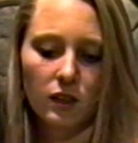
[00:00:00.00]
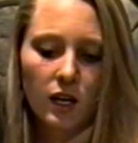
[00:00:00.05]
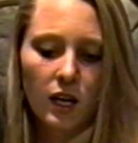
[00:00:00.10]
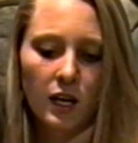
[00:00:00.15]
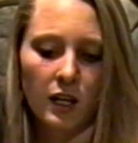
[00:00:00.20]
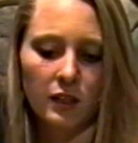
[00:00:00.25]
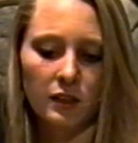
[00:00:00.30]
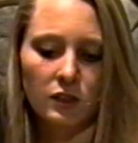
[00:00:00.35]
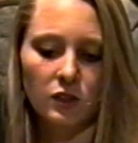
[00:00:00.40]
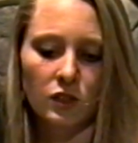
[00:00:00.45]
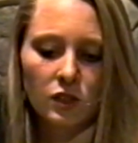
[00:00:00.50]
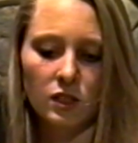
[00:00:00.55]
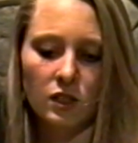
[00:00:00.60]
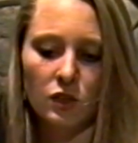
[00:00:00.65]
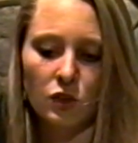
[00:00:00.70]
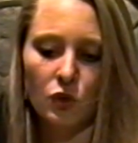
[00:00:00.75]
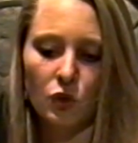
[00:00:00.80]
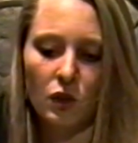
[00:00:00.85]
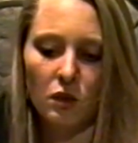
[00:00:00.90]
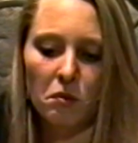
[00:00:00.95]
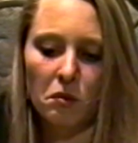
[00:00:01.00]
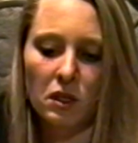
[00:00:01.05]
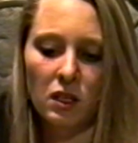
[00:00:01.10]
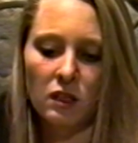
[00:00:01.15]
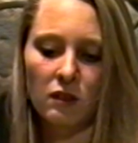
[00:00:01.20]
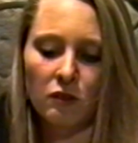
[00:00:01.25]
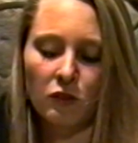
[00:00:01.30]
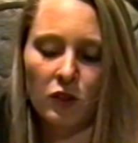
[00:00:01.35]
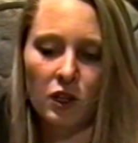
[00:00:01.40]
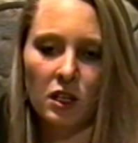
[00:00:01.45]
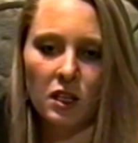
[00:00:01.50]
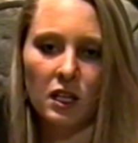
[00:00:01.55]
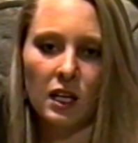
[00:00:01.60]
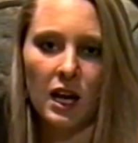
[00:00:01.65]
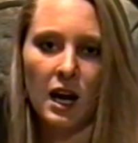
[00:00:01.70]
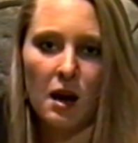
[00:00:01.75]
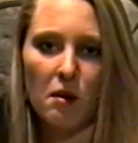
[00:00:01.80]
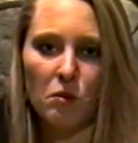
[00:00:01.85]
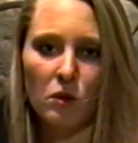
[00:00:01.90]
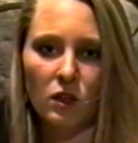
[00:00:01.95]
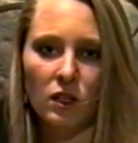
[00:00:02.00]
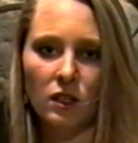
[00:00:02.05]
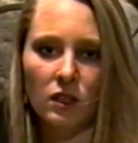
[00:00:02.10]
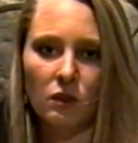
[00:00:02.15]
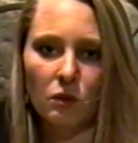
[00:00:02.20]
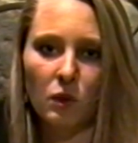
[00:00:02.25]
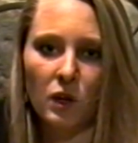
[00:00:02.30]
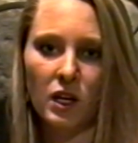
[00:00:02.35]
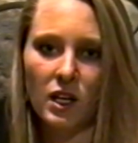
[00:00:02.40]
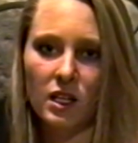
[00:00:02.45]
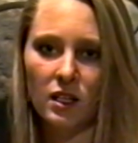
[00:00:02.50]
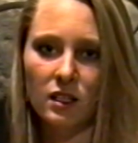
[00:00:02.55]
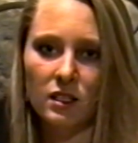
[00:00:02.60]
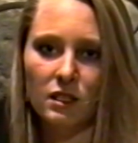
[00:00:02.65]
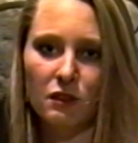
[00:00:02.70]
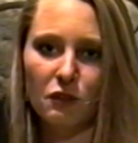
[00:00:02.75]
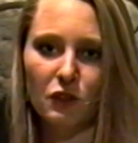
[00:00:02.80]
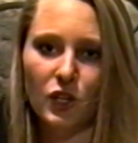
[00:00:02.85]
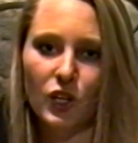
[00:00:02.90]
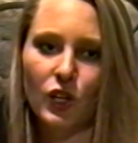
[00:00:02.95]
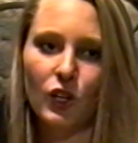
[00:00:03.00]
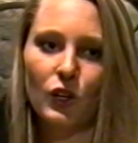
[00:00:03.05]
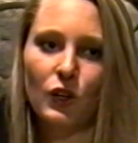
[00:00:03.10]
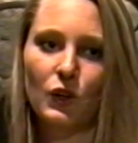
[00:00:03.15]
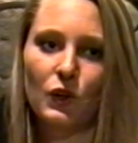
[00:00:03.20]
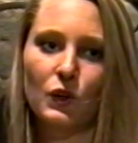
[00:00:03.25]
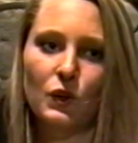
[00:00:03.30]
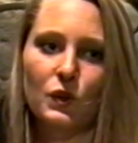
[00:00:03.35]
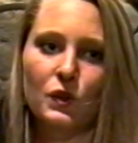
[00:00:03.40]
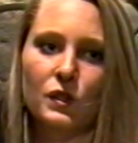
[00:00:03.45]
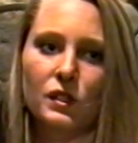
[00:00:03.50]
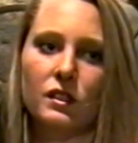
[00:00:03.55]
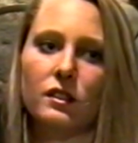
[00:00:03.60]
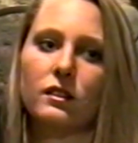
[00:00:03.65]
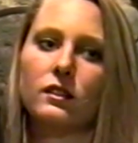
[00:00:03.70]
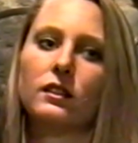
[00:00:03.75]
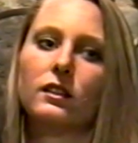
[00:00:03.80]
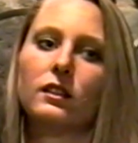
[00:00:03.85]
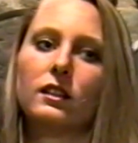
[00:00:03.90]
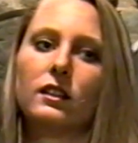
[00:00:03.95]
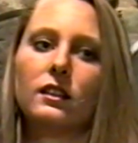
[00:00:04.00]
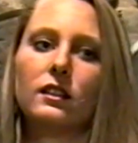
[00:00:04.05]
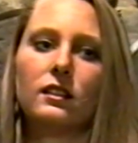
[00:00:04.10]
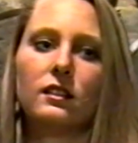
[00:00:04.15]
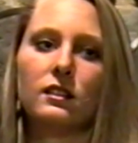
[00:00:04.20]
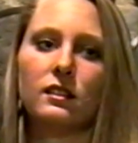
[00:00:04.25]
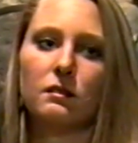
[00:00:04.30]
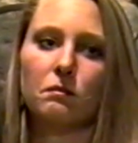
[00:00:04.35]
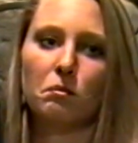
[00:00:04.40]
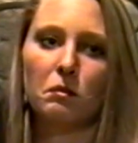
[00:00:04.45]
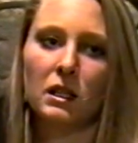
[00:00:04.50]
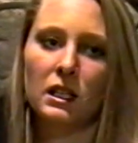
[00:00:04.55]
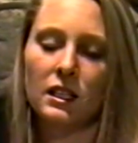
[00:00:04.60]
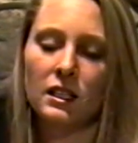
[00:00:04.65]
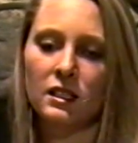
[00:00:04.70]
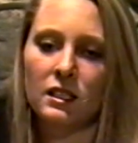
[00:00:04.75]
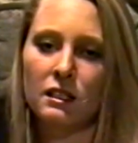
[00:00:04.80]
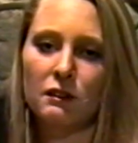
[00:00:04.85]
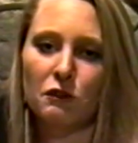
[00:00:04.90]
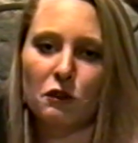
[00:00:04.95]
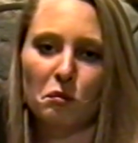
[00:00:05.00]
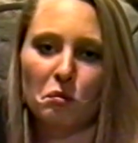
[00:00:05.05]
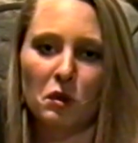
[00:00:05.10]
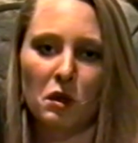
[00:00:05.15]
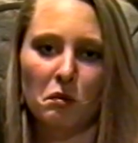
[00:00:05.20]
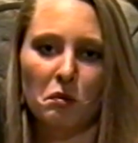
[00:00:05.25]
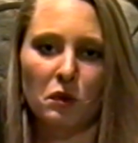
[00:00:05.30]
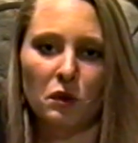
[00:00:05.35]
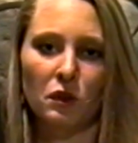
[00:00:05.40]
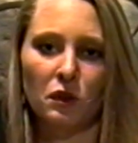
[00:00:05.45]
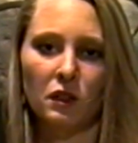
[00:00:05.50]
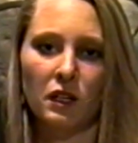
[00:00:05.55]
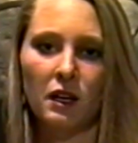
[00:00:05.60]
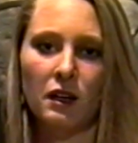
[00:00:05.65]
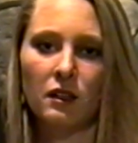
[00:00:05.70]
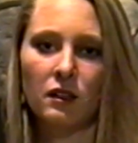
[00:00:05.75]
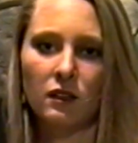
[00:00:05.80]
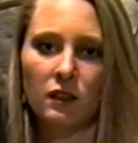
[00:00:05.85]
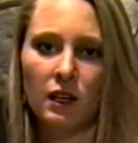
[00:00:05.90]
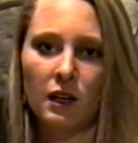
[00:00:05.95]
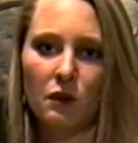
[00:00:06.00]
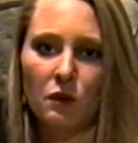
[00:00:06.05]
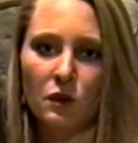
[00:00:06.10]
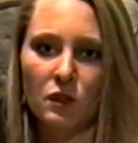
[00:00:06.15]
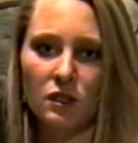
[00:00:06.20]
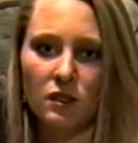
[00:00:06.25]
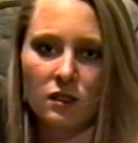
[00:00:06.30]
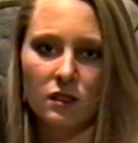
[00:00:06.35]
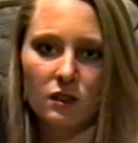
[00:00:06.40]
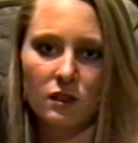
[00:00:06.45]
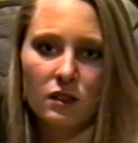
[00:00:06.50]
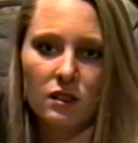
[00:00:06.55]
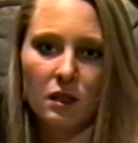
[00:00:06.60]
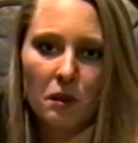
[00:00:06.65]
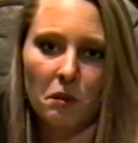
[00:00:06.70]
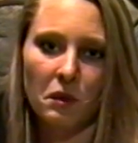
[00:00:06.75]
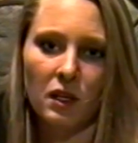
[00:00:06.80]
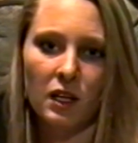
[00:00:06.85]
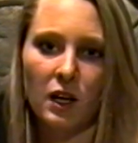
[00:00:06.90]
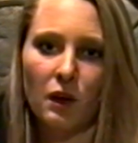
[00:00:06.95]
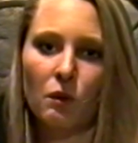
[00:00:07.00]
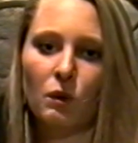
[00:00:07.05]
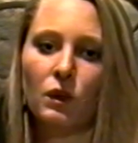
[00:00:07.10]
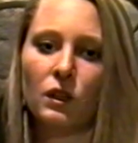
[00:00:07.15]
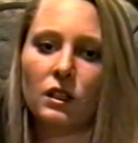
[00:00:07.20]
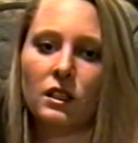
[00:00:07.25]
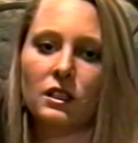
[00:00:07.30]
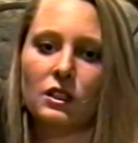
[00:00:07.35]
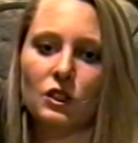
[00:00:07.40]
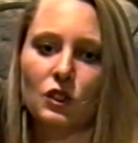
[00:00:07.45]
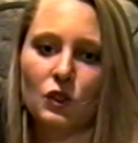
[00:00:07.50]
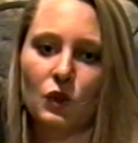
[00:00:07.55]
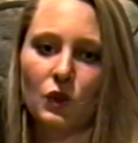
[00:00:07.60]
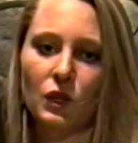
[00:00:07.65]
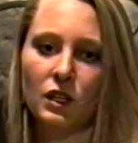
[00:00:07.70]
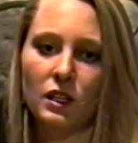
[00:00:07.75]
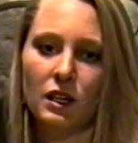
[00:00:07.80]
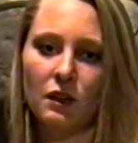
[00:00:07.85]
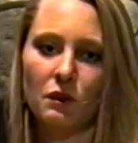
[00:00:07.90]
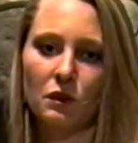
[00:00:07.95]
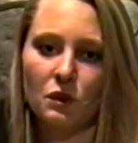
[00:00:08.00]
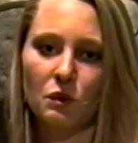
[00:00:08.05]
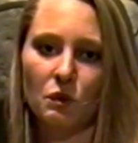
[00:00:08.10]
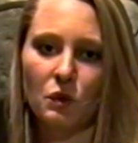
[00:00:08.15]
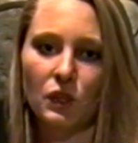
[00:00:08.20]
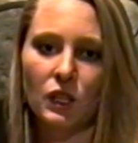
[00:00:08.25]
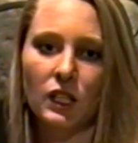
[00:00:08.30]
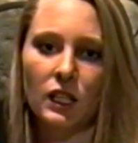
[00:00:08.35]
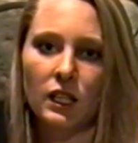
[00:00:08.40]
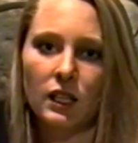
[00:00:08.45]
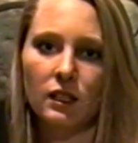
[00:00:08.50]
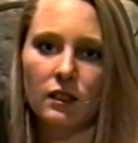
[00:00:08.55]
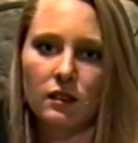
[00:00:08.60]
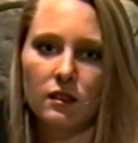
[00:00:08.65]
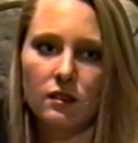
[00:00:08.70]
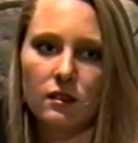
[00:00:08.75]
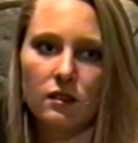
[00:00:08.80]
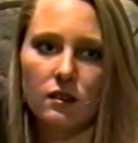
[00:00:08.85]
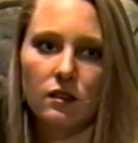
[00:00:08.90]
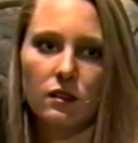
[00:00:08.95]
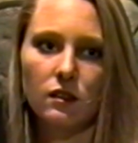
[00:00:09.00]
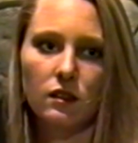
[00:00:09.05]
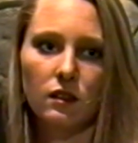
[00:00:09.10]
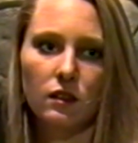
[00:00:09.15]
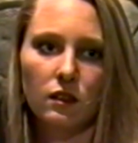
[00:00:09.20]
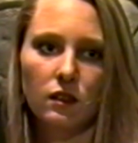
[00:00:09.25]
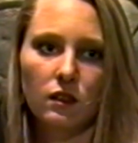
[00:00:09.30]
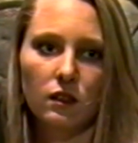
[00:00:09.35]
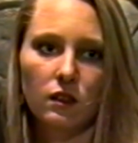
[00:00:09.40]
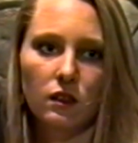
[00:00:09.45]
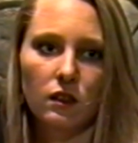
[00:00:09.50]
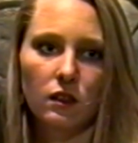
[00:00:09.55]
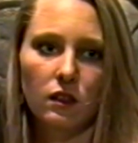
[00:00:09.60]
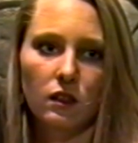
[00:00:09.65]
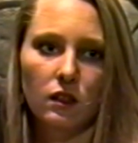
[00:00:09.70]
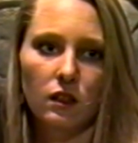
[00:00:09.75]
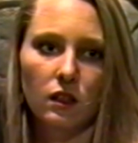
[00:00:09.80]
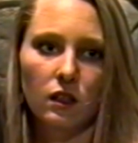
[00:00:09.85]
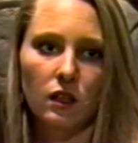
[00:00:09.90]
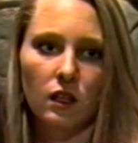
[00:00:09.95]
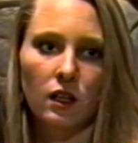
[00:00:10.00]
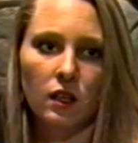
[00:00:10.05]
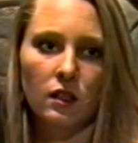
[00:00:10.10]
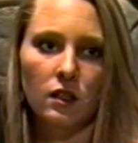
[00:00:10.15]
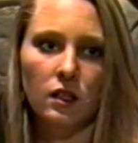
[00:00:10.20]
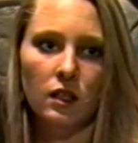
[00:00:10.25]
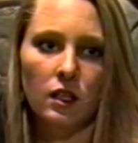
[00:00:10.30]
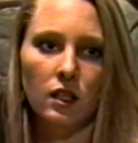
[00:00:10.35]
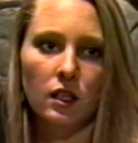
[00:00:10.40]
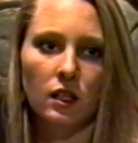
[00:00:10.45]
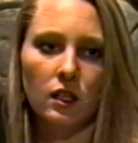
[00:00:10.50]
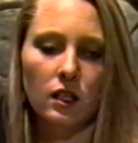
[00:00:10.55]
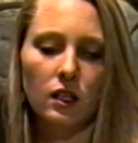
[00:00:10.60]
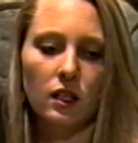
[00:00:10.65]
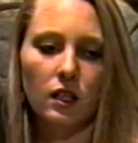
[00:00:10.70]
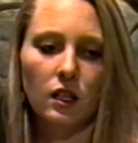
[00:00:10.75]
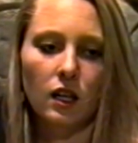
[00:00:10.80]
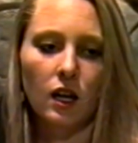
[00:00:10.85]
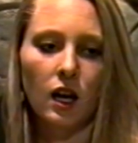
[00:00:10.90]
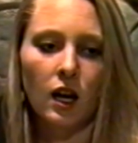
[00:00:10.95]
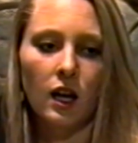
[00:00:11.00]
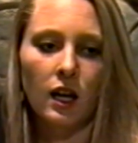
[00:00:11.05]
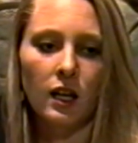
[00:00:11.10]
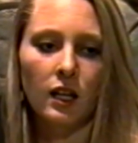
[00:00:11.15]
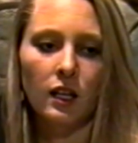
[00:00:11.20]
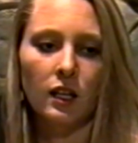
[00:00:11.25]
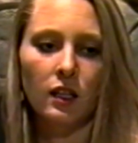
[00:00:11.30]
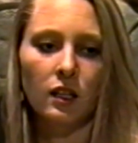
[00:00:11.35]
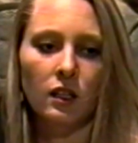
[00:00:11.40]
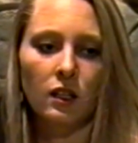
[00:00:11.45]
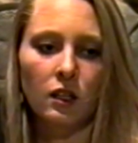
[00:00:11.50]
I just enjoyed being in front of the camera and wearing the different clothes and meeting the different people. That was something I really enjoyed. That was really nice. And then I